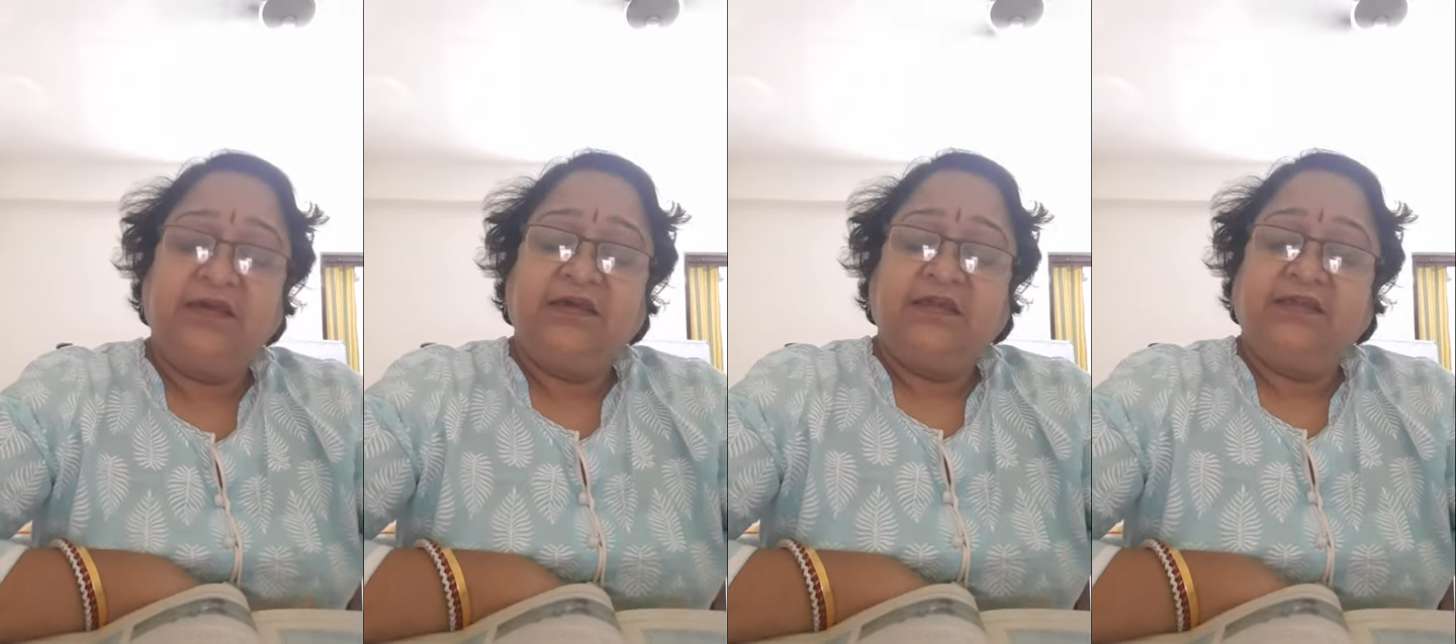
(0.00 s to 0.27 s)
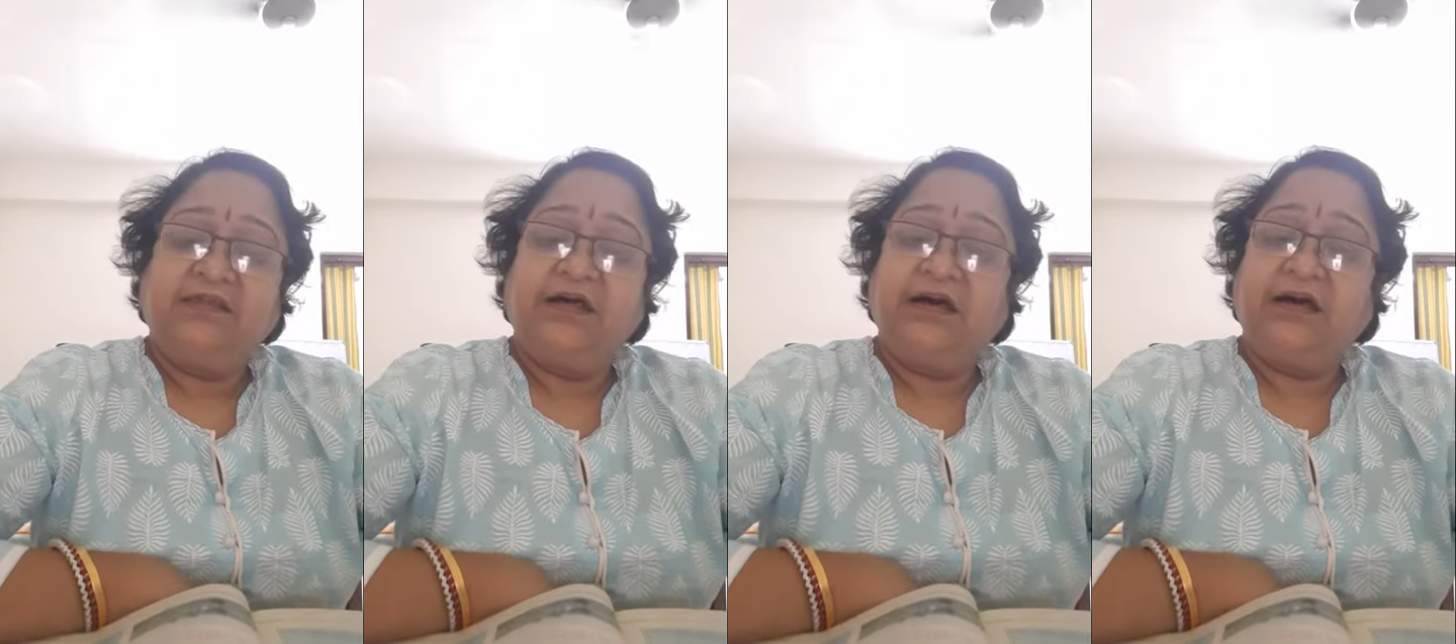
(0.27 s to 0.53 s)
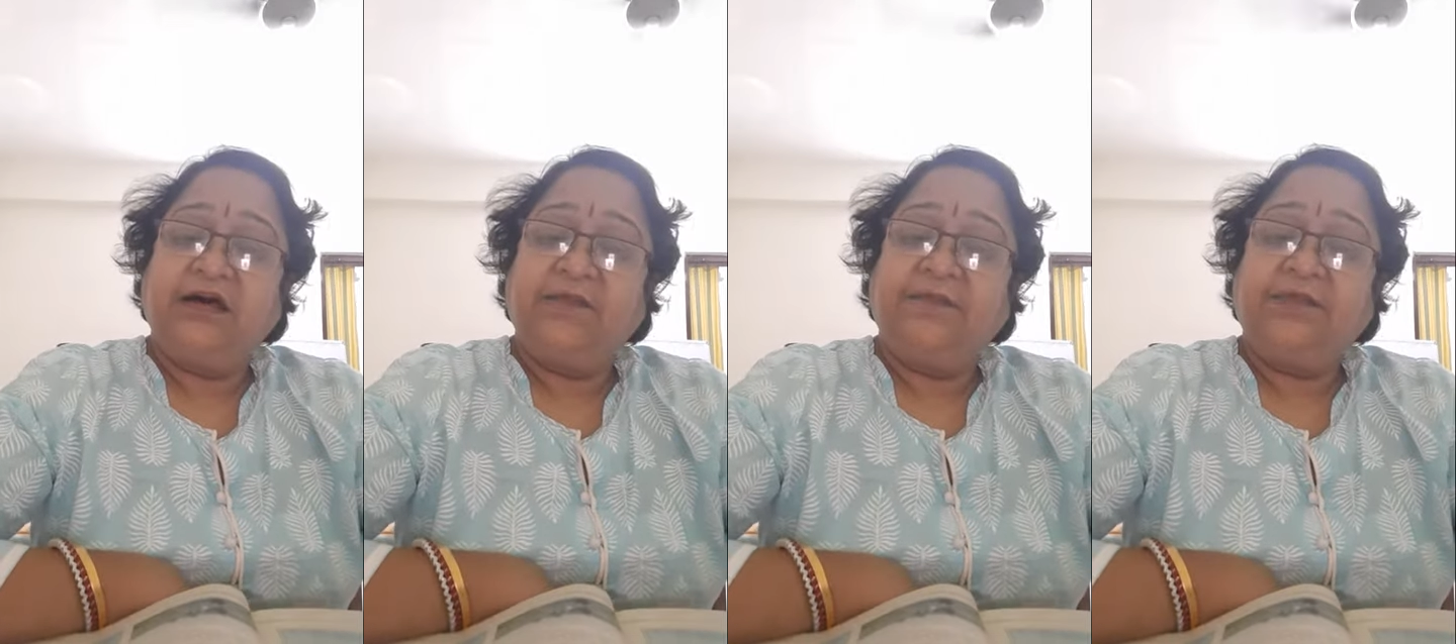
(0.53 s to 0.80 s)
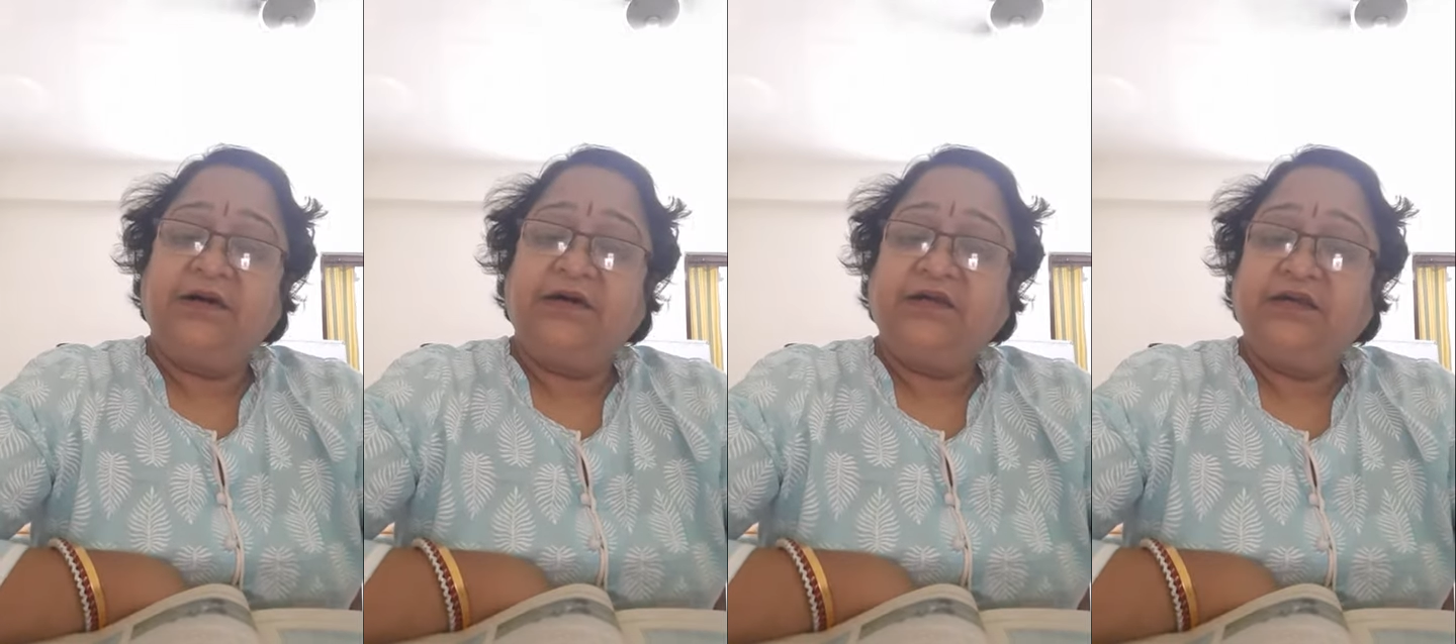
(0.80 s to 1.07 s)
The
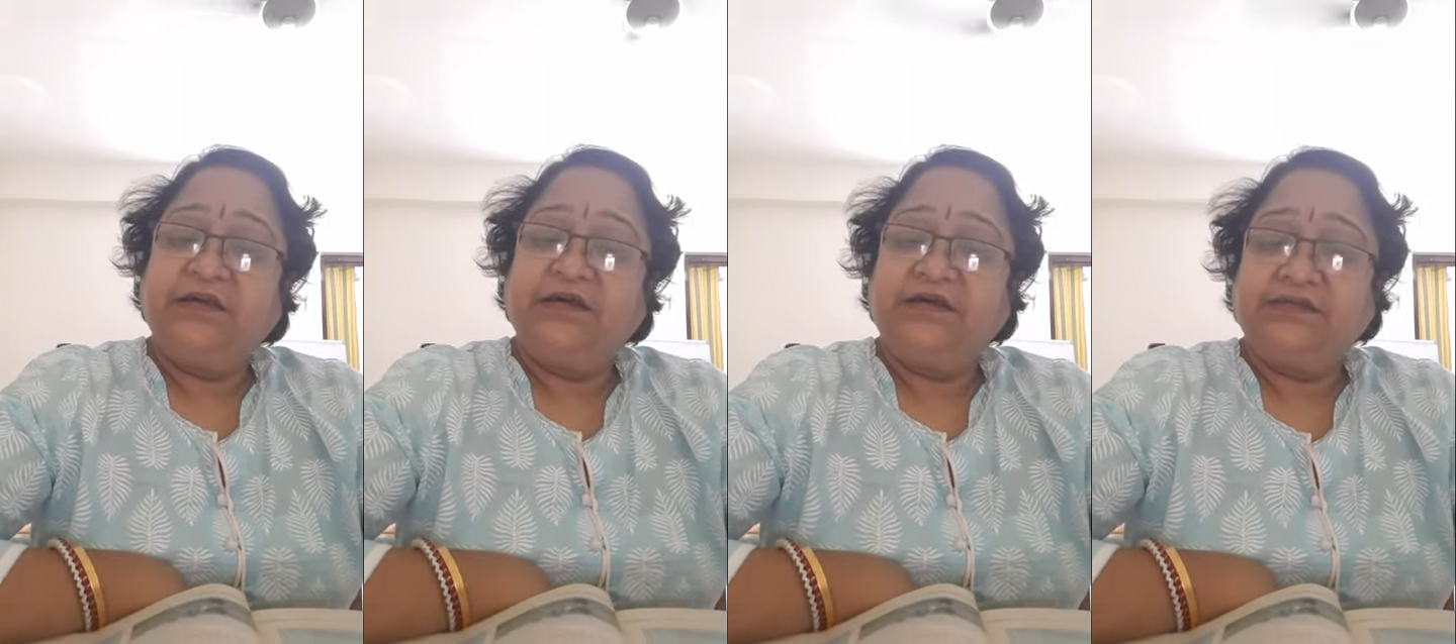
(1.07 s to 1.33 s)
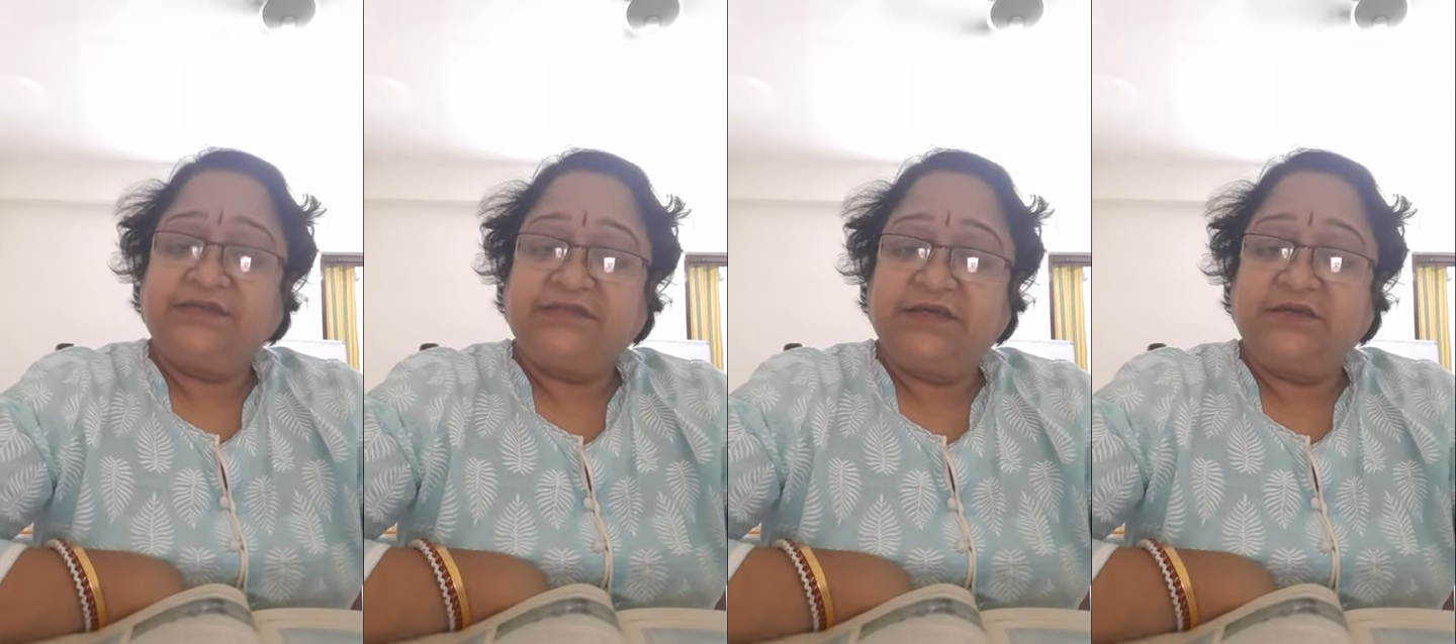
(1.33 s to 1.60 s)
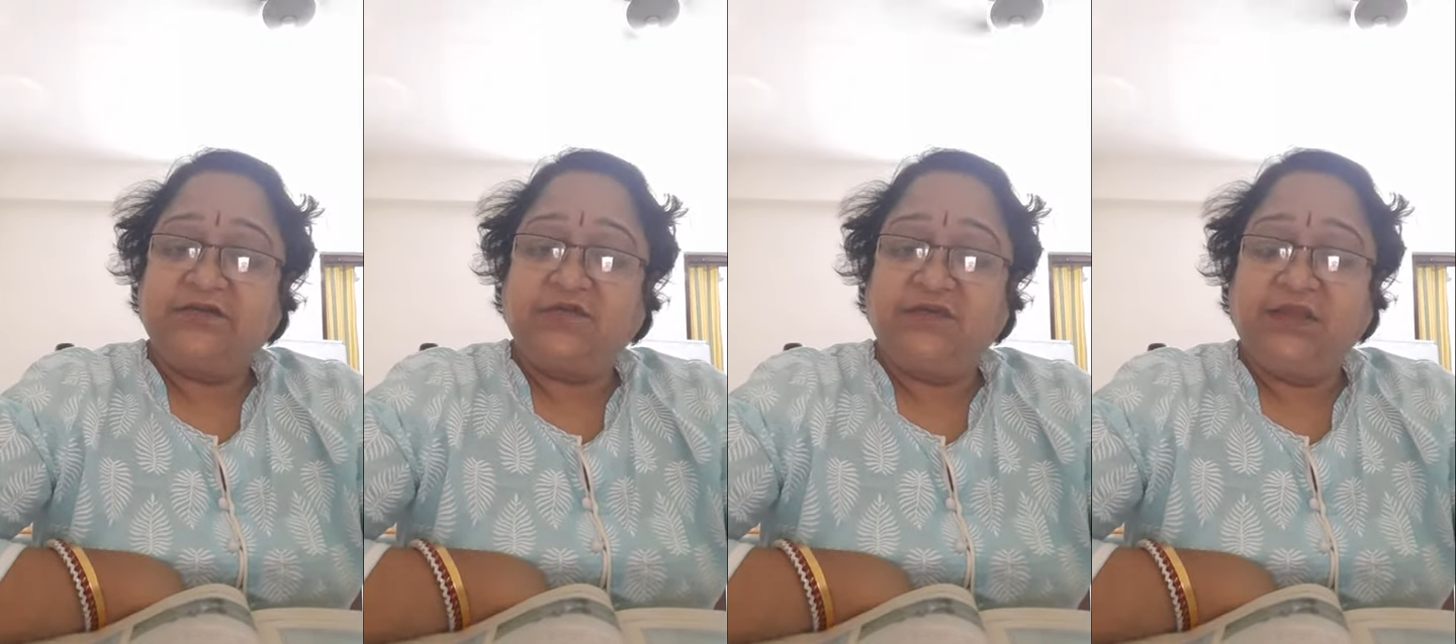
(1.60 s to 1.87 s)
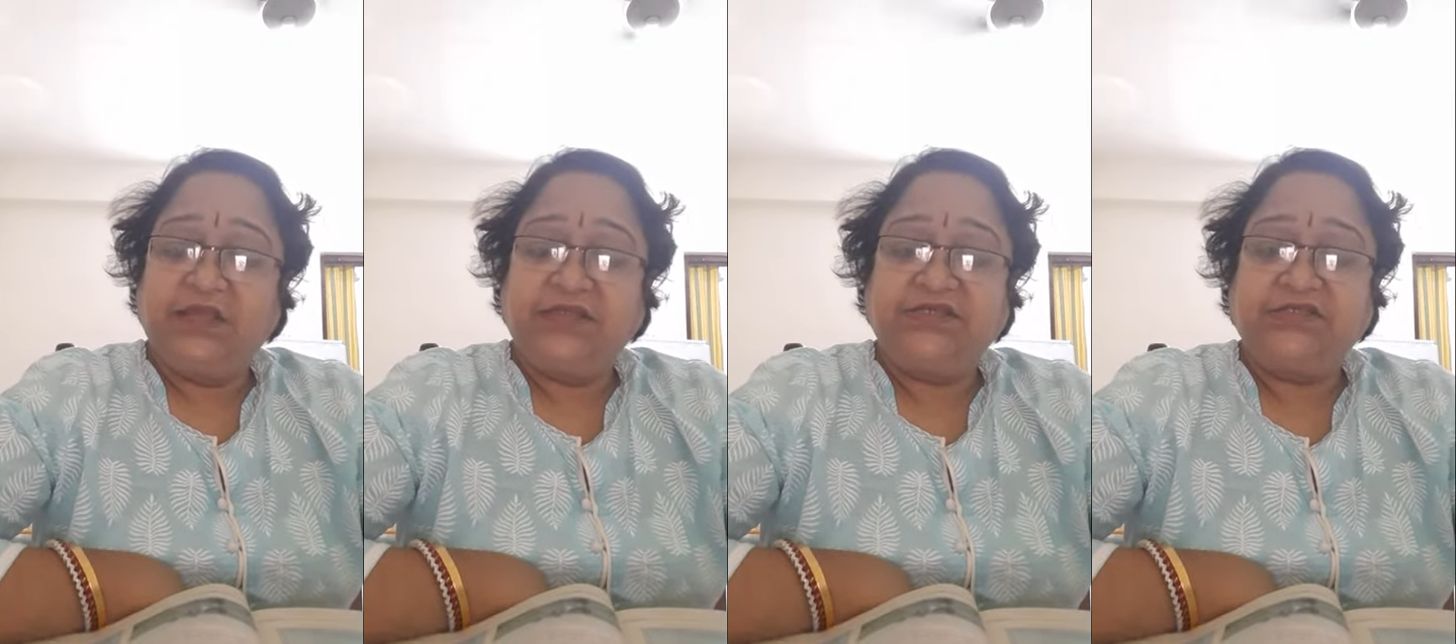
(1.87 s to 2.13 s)
upper air
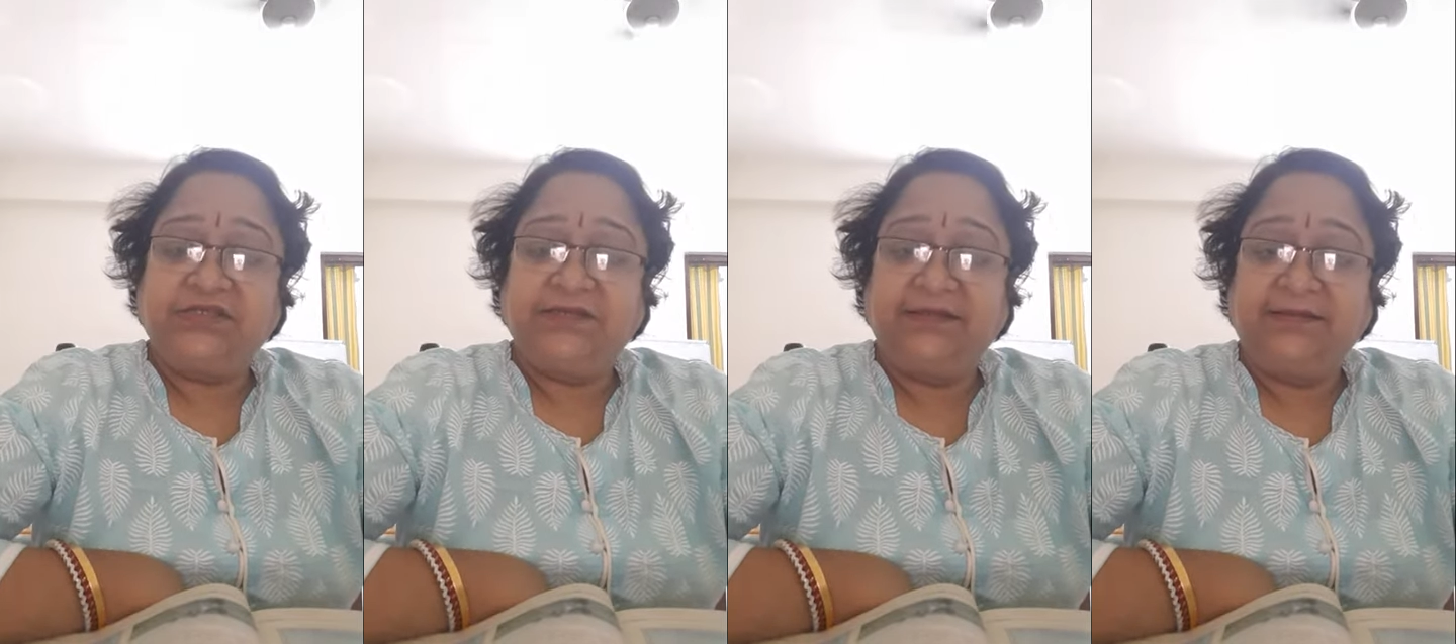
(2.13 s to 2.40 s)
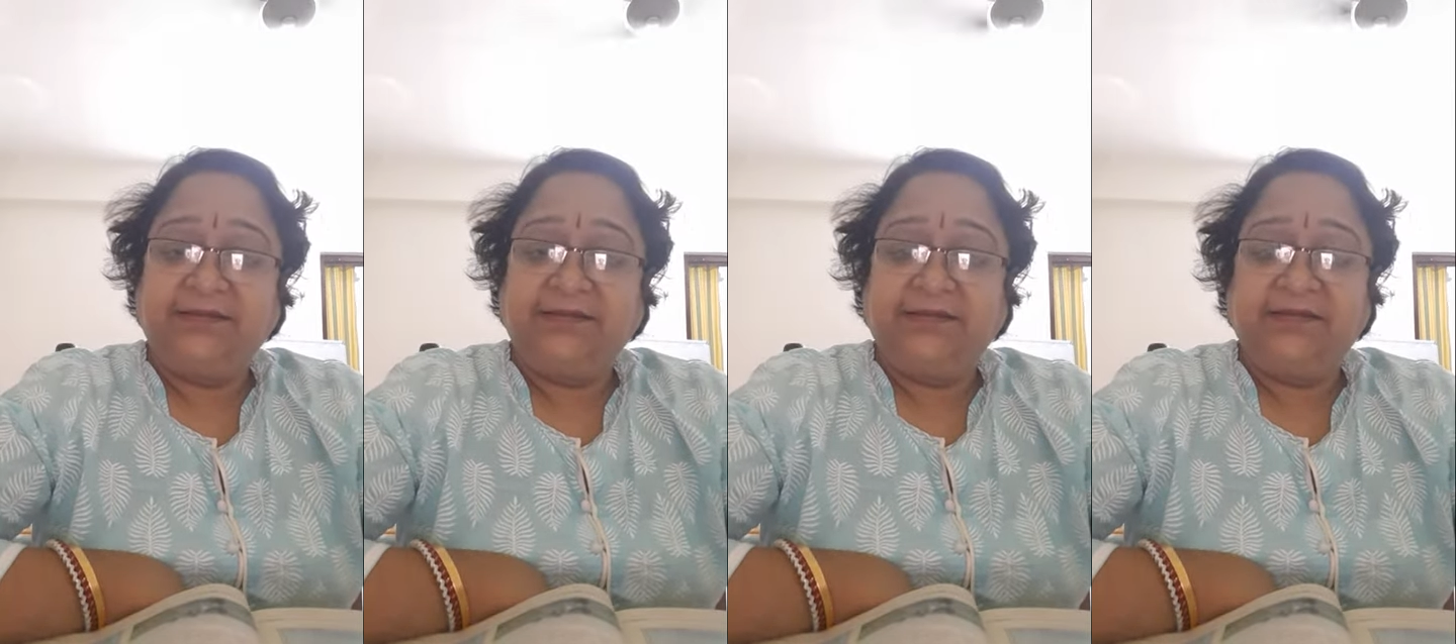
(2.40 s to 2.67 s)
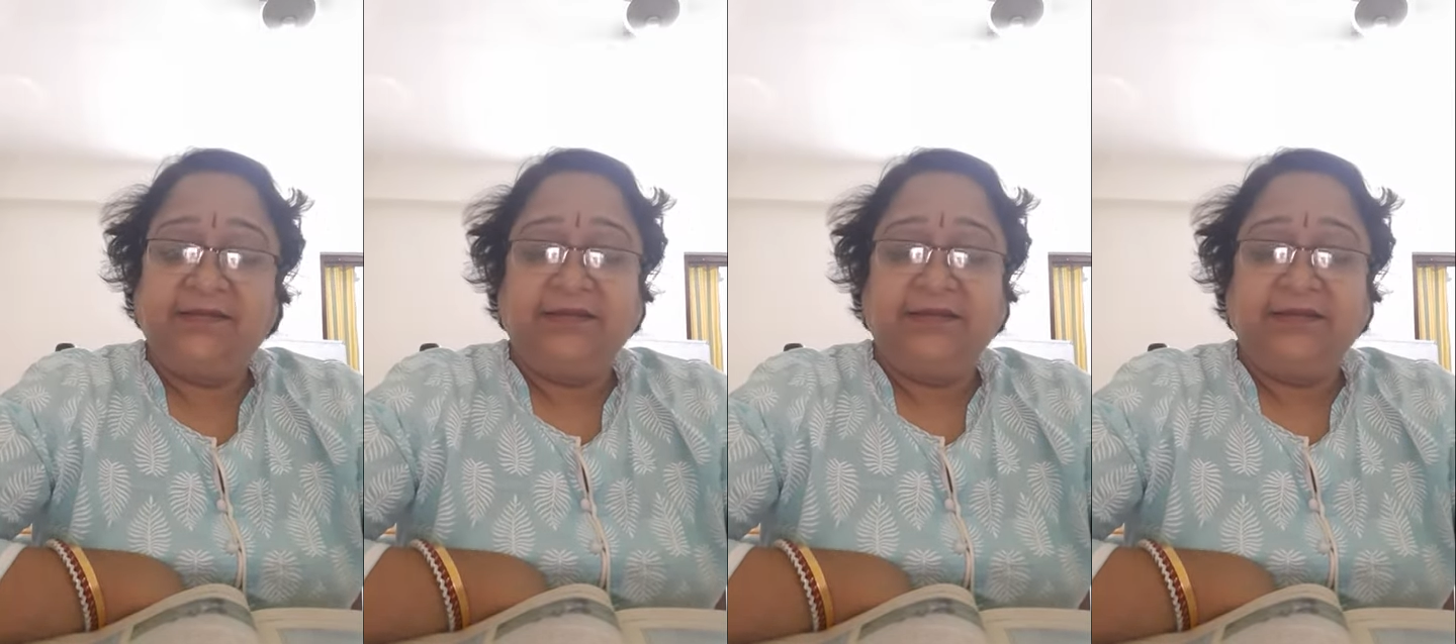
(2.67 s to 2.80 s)
circulation